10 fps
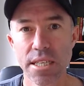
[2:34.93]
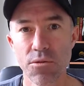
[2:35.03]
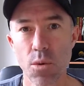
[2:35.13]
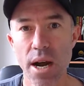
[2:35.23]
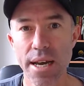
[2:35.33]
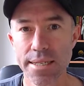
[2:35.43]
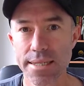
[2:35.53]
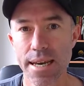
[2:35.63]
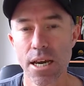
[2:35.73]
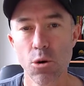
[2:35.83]
ways
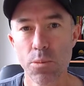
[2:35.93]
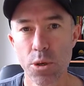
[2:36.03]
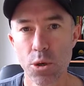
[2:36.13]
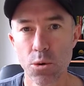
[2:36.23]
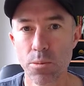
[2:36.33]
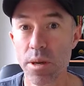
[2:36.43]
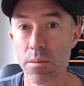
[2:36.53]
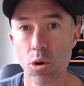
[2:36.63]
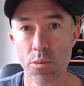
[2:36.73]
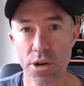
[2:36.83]
to help you be
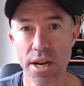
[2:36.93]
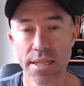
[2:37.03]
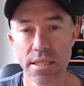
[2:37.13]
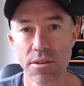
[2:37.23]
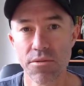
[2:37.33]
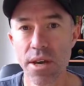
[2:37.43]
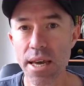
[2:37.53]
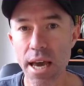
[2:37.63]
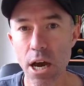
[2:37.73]
more productive,